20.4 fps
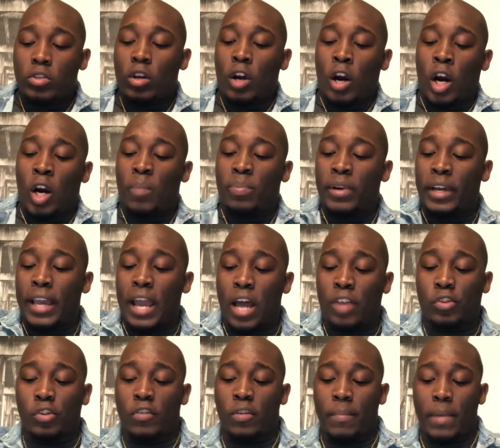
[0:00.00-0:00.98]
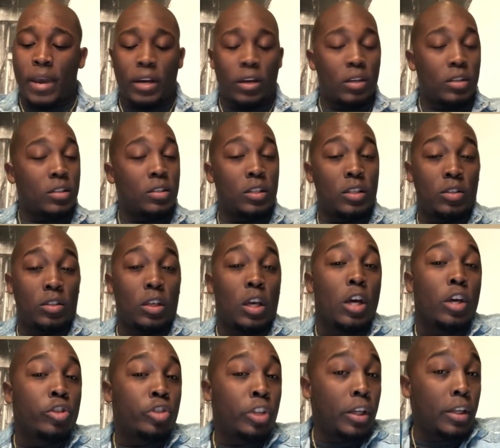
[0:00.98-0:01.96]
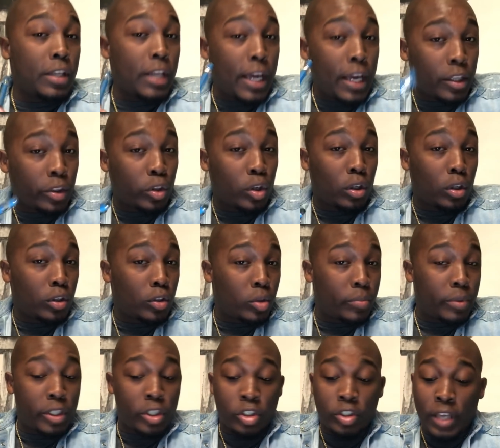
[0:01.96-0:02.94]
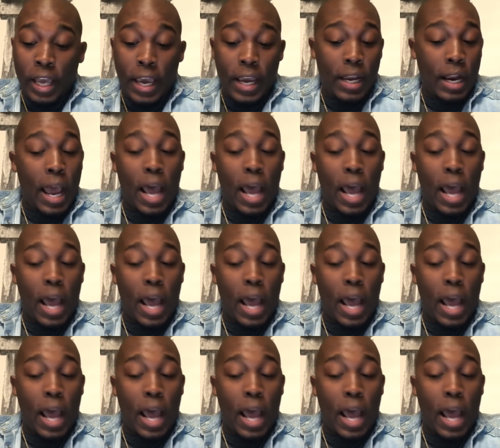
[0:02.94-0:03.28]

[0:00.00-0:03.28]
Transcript: her play out to the remainder of the season. She did throw a little bit of shade.